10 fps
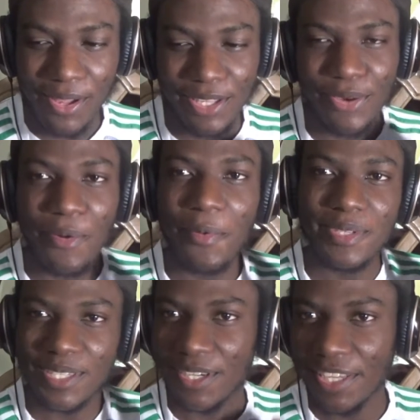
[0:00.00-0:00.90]
you're
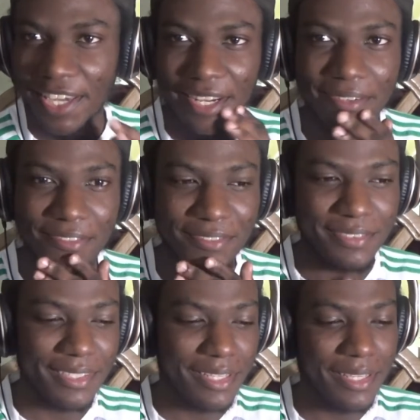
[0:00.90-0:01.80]
always gonna get a,
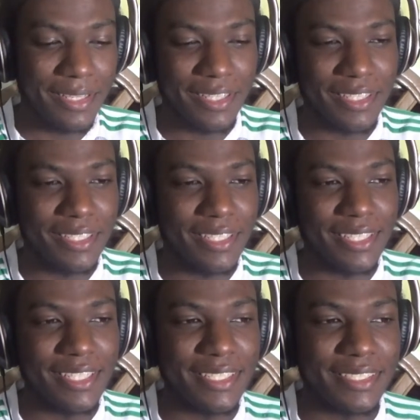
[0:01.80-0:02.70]

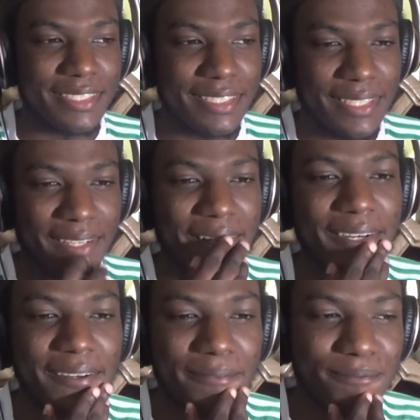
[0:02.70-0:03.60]
cause
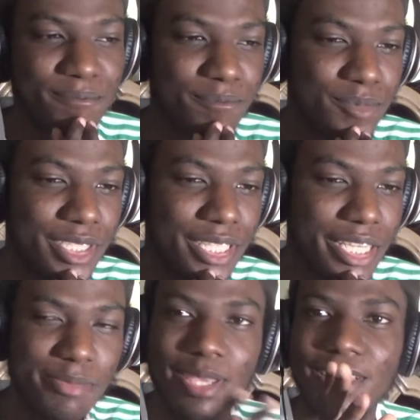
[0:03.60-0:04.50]

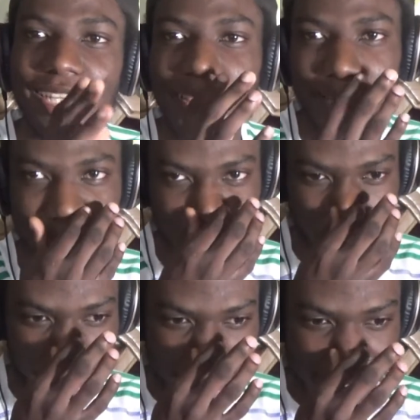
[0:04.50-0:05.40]
it's basically like this. With
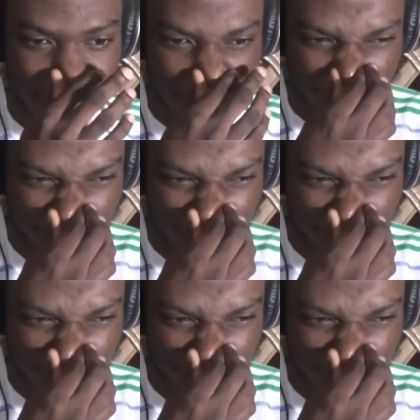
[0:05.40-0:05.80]
Aizen,